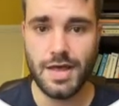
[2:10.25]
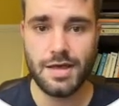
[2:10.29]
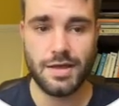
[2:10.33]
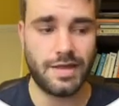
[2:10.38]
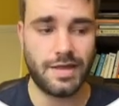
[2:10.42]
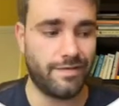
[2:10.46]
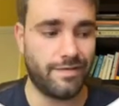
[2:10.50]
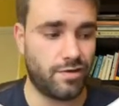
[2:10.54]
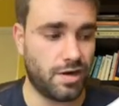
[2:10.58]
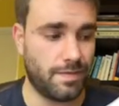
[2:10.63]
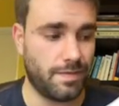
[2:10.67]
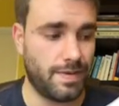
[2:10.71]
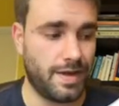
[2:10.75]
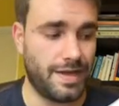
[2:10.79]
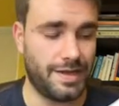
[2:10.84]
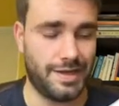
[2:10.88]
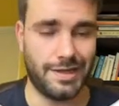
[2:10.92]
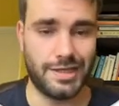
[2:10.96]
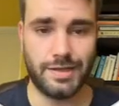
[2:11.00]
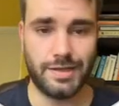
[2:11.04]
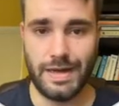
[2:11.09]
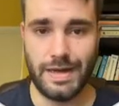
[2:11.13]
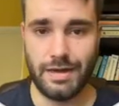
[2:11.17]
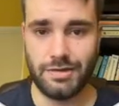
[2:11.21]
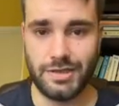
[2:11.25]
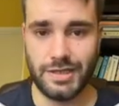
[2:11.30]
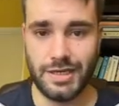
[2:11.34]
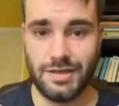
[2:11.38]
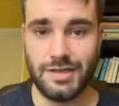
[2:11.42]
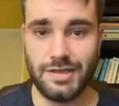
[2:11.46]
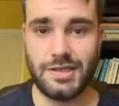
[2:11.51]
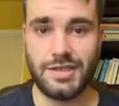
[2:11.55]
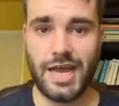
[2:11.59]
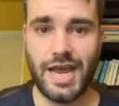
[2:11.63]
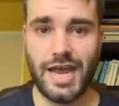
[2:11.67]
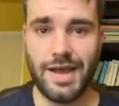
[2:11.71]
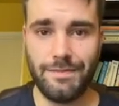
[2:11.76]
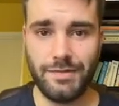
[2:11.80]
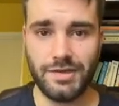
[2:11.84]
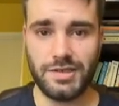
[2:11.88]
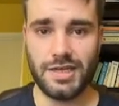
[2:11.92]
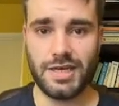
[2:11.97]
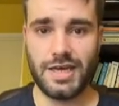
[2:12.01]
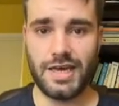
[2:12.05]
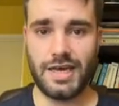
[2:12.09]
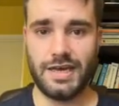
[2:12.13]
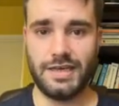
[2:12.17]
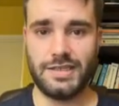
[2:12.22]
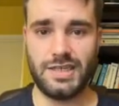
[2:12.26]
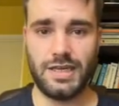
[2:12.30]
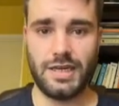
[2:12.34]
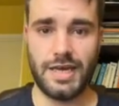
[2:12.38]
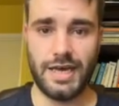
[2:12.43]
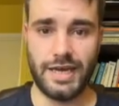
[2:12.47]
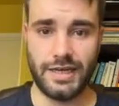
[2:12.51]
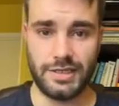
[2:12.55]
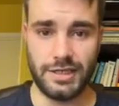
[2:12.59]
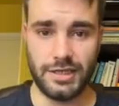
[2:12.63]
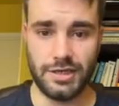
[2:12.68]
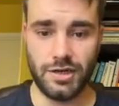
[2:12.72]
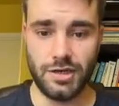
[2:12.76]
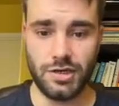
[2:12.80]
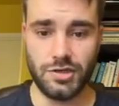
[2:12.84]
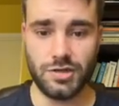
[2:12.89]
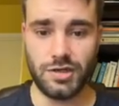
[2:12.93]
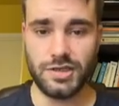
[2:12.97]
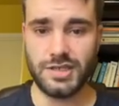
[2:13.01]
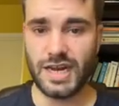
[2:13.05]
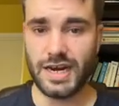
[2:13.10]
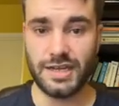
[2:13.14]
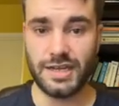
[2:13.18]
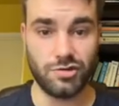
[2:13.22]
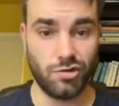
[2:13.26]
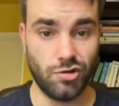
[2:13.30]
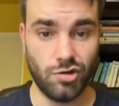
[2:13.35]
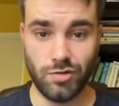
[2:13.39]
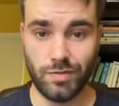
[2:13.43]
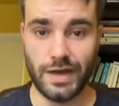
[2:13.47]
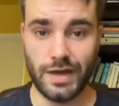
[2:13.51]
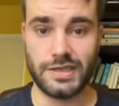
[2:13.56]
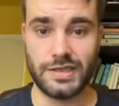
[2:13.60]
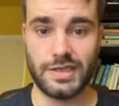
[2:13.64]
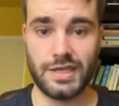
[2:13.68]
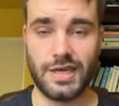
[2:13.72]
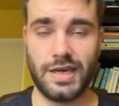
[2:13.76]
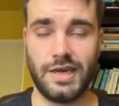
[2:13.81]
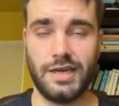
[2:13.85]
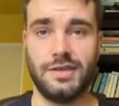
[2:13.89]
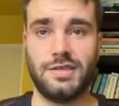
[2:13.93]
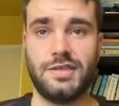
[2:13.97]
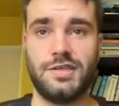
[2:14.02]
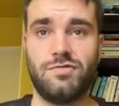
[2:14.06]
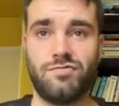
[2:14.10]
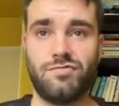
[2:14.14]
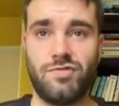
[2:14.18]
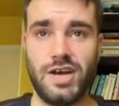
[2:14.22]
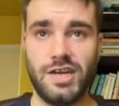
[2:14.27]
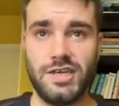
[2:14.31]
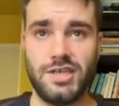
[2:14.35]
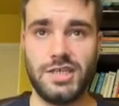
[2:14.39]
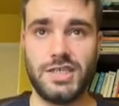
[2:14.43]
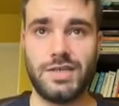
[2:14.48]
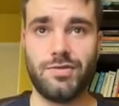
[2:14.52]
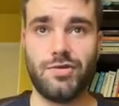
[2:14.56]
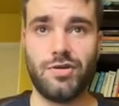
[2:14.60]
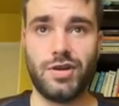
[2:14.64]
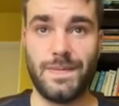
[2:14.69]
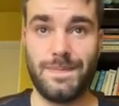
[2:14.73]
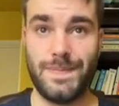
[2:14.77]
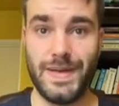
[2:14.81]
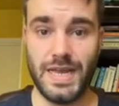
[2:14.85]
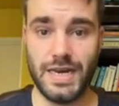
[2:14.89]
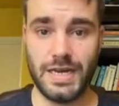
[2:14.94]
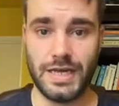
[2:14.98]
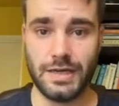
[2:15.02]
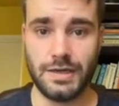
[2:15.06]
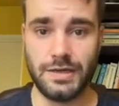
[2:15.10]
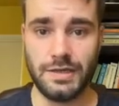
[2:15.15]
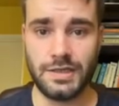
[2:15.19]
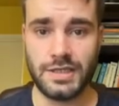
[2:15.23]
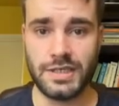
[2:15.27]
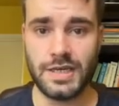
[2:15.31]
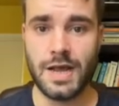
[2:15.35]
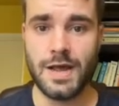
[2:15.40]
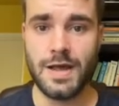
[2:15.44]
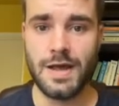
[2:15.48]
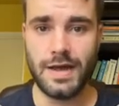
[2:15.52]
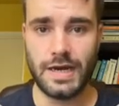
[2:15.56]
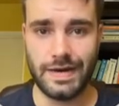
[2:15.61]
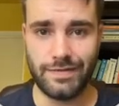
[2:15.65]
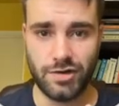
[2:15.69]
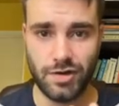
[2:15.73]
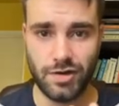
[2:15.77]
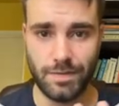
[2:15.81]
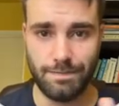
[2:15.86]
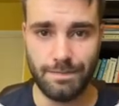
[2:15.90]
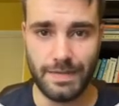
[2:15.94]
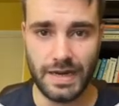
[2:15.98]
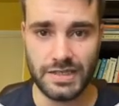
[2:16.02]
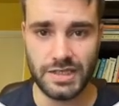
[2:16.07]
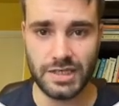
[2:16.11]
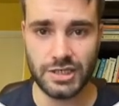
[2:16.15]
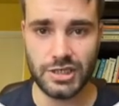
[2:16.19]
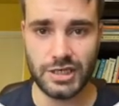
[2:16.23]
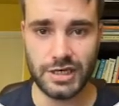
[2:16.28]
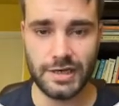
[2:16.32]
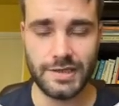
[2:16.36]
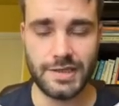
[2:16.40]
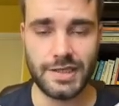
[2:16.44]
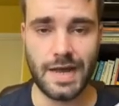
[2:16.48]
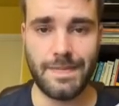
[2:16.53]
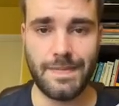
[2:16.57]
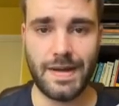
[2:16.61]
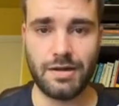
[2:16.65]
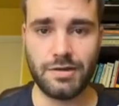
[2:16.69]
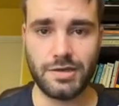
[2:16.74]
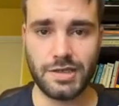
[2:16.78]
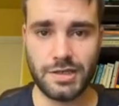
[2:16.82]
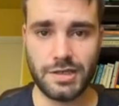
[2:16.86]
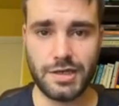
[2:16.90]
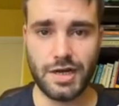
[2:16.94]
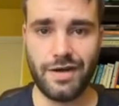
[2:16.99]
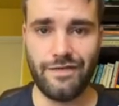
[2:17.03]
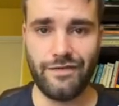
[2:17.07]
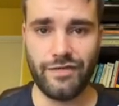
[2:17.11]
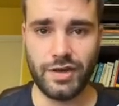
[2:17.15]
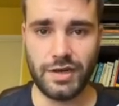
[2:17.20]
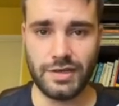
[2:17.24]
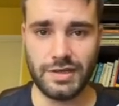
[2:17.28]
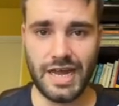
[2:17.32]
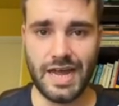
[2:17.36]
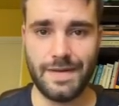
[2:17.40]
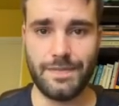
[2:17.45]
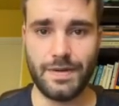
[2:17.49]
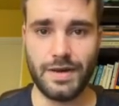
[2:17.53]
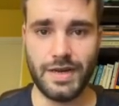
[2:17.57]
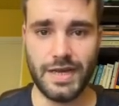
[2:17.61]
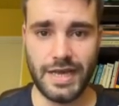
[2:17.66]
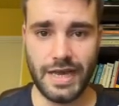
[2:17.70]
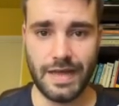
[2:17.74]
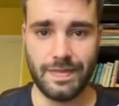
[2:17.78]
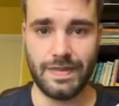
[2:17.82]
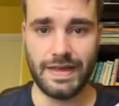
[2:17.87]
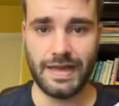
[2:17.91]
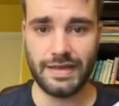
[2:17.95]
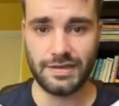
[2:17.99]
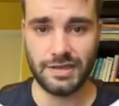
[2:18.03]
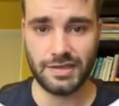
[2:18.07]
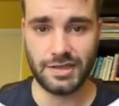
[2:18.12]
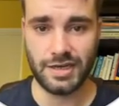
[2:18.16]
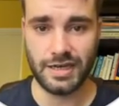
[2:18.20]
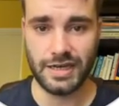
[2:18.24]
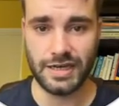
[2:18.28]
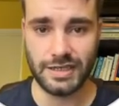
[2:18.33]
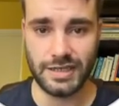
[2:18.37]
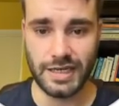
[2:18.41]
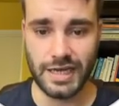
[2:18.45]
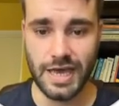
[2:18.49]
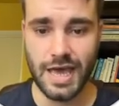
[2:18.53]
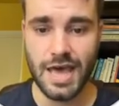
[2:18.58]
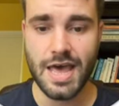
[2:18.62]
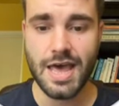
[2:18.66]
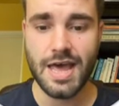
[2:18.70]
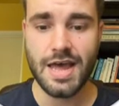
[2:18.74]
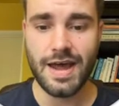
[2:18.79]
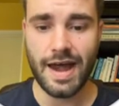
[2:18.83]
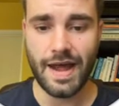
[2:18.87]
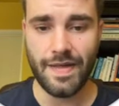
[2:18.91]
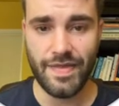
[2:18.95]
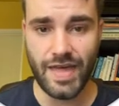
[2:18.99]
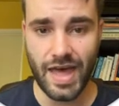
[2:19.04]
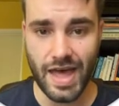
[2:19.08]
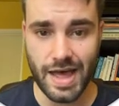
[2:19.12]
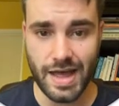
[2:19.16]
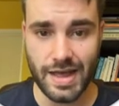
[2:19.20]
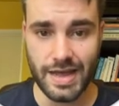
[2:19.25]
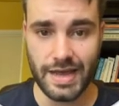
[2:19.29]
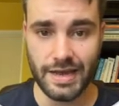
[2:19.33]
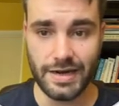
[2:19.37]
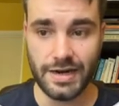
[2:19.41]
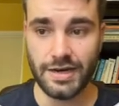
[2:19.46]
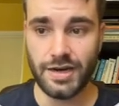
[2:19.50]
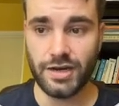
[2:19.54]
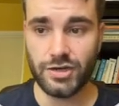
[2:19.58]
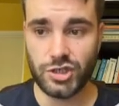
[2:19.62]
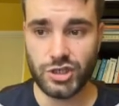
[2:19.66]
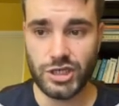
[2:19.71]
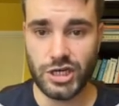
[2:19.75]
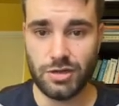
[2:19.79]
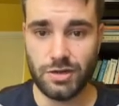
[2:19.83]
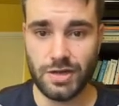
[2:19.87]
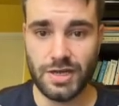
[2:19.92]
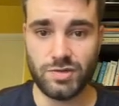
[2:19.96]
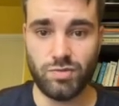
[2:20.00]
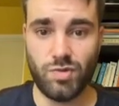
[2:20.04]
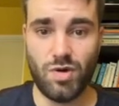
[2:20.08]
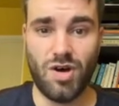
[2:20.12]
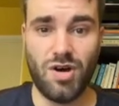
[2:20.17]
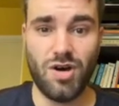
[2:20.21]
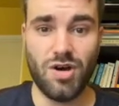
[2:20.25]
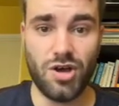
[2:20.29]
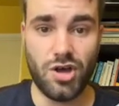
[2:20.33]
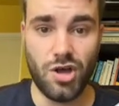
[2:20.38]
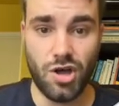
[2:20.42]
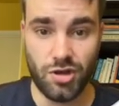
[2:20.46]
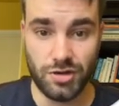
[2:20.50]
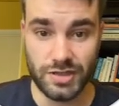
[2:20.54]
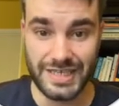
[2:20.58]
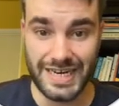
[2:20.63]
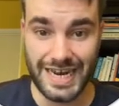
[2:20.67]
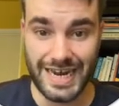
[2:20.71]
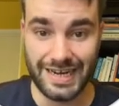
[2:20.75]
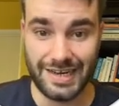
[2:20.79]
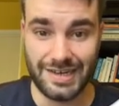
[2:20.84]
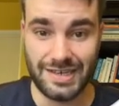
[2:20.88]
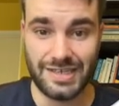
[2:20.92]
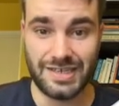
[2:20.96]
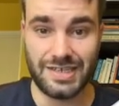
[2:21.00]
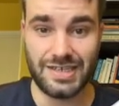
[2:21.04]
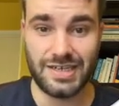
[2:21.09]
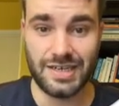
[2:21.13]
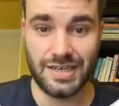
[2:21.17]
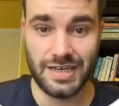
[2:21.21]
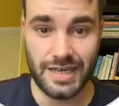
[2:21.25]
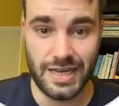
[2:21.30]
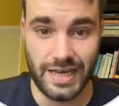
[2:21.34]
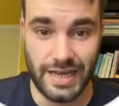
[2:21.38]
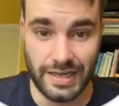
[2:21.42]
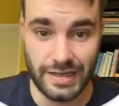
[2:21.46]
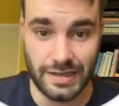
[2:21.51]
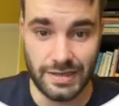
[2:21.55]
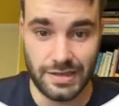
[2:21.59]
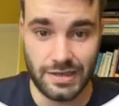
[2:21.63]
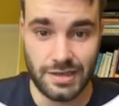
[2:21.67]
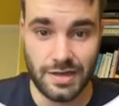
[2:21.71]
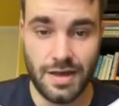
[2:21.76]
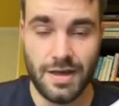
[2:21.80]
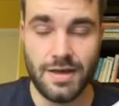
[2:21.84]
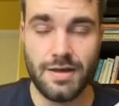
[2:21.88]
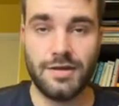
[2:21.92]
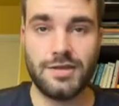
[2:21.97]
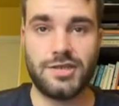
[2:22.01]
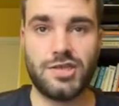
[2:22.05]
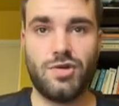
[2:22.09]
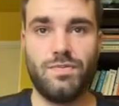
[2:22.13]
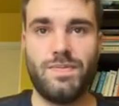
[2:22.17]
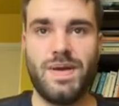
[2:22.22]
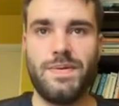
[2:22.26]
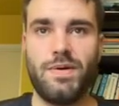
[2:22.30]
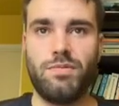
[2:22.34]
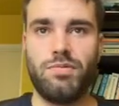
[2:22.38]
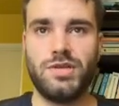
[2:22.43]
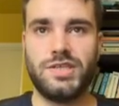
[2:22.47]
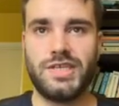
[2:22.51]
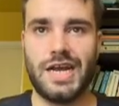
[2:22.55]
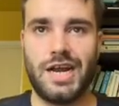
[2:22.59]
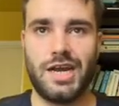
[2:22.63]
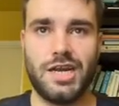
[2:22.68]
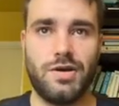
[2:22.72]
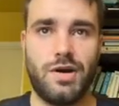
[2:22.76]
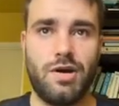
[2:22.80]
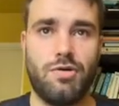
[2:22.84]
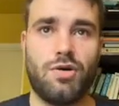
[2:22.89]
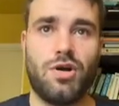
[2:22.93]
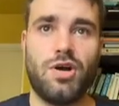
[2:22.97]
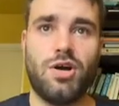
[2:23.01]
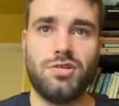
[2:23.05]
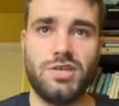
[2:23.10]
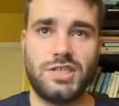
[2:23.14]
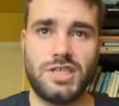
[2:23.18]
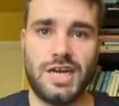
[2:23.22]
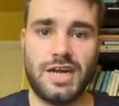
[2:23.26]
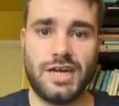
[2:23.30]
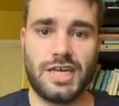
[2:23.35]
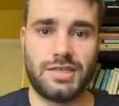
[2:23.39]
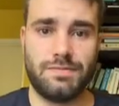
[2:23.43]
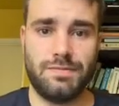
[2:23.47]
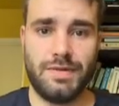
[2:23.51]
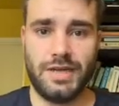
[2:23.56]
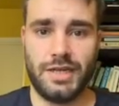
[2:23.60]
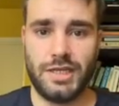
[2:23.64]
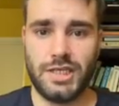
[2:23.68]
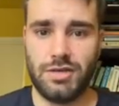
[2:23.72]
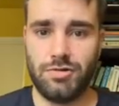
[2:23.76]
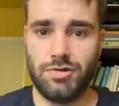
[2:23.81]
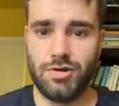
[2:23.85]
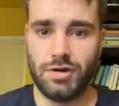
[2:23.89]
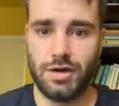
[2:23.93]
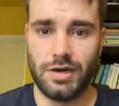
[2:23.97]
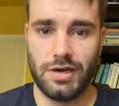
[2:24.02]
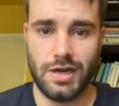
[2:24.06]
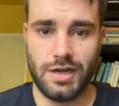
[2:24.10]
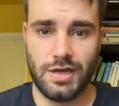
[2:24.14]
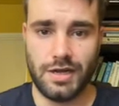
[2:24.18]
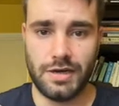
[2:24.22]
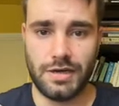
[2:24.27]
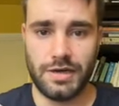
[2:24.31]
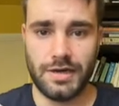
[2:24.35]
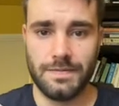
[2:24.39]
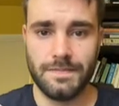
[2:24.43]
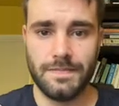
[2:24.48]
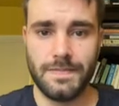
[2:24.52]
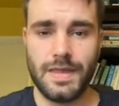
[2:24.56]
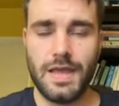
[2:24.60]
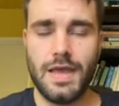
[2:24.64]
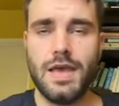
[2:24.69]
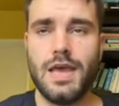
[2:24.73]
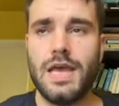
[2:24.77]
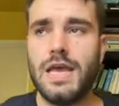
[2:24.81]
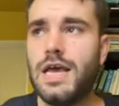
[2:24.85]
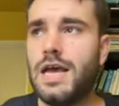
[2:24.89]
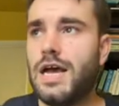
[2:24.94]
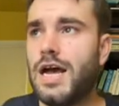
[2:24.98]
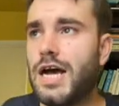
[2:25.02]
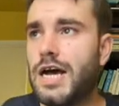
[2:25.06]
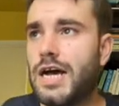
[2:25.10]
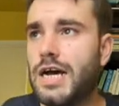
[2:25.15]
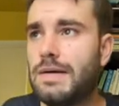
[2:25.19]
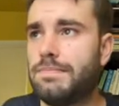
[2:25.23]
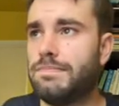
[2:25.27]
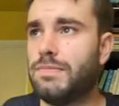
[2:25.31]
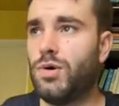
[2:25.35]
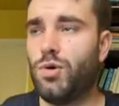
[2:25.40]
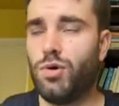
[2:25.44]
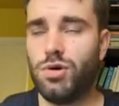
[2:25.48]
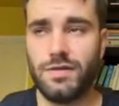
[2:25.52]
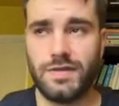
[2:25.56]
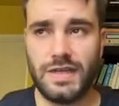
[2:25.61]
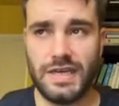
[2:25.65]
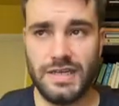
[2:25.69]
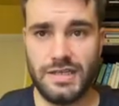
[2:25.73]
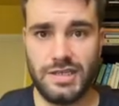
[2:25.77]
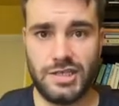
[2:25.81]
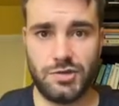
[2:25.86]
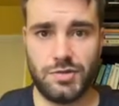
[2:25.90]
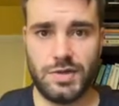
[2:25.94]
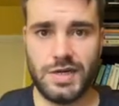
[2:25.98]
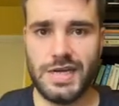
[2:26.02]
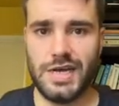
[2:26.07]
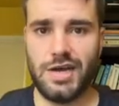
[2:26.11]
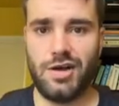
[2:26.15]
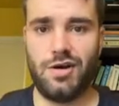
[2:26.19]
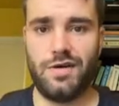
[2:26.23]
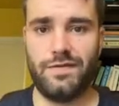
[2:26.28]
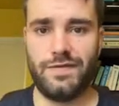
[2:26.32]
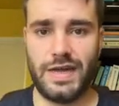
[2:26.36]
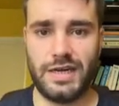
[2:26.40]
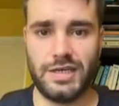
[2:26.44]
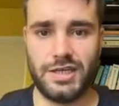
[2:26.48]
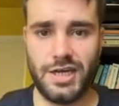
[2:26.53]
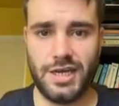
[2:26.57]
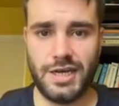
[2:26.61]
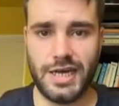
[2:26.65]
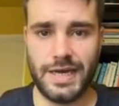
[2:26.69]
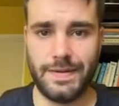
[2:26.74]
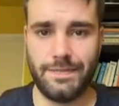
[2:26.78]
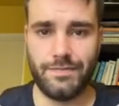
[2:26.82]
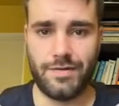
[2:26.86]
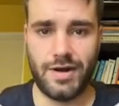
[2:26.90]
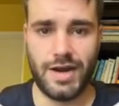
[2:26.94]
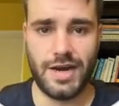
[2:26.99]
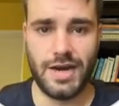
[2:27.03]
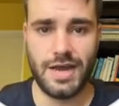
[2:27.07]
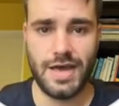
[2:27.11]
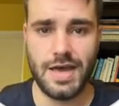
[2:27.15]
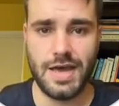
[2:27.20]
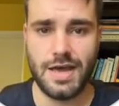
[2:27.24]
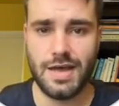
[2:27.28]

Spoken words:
They've got opinions about it. The same was the case in the 1800s, and it's always the case that writers have got opinions and they've got messages about stuff that is happening in their society. And that, in a nutshell, is what context is. So people will tell you, oh, context means you've got to learn all of the history of that time, right?